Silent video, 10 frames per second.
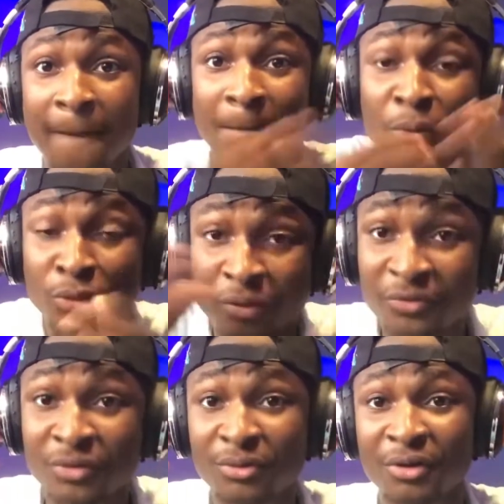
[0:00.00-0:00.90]
Both
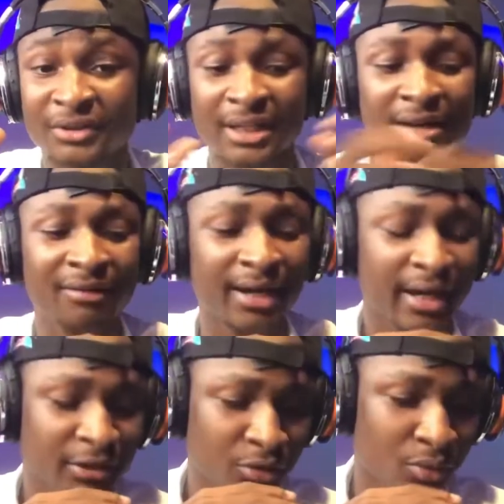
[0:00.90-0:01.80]
of you lost. Right?
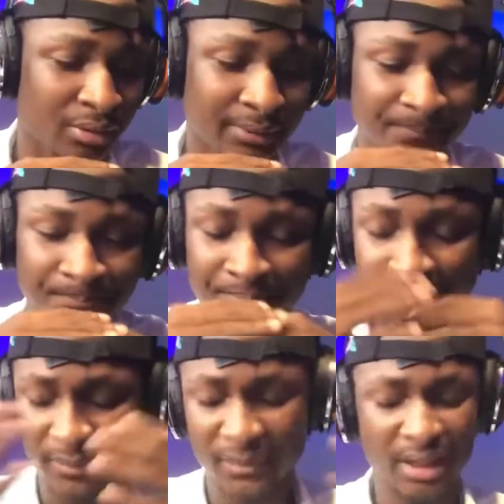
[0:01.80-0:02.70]
So
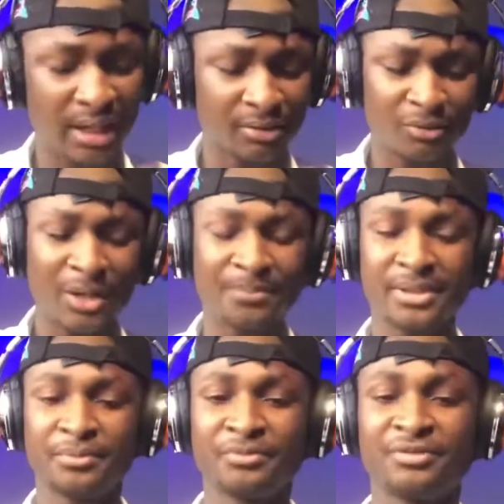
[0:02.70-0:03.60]
I don't know why
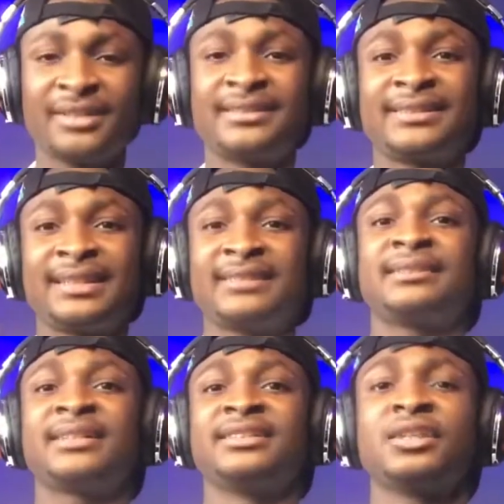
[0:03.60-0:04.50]
people try to say these
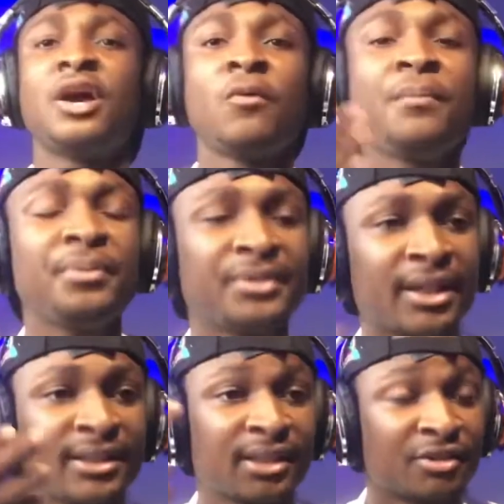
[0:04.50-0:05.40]
things. When people say
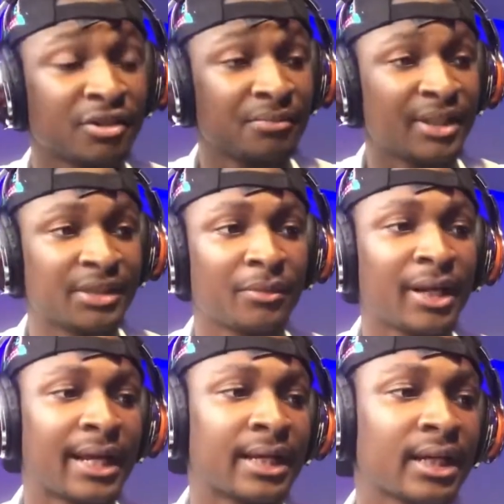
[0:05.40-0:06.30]
these things to me, it's more
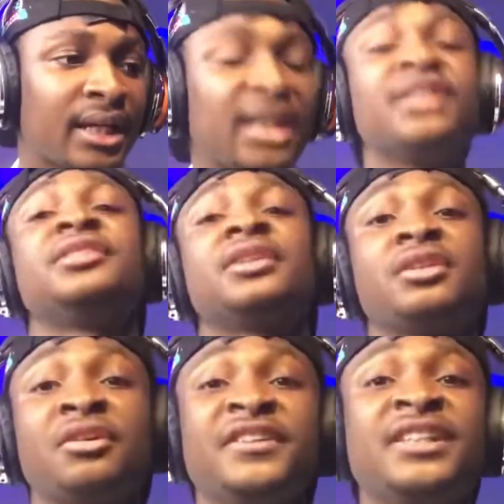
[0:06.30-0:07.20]
like
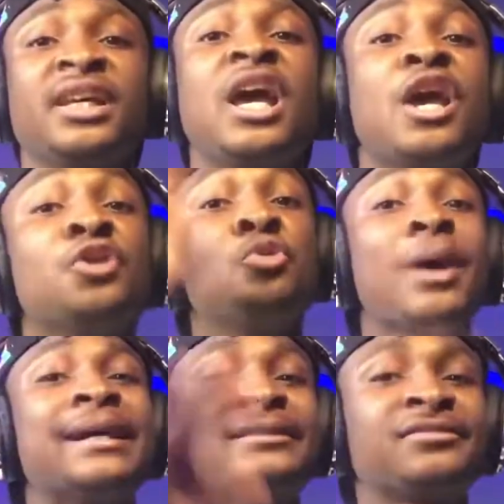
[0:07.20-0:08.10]
insecurity. You
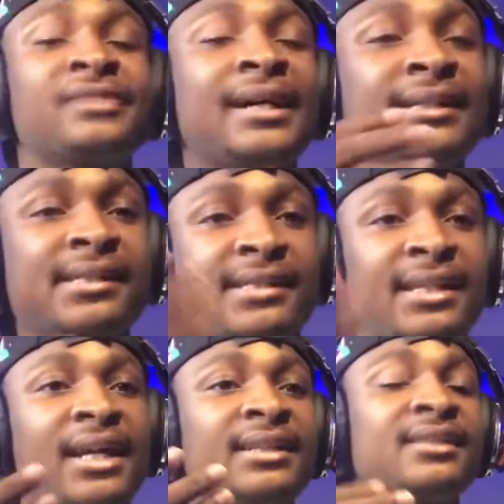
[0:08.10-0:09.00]
are trying to say
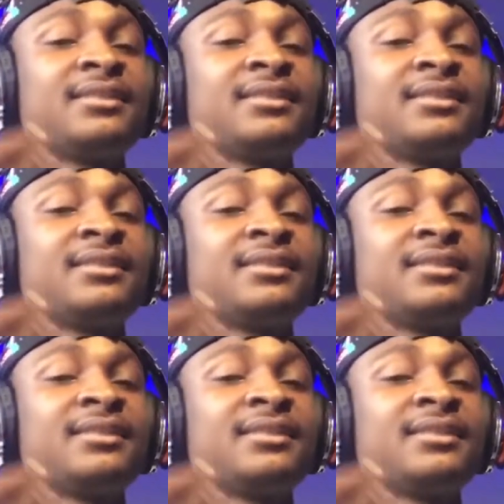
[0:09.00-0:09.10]
that thing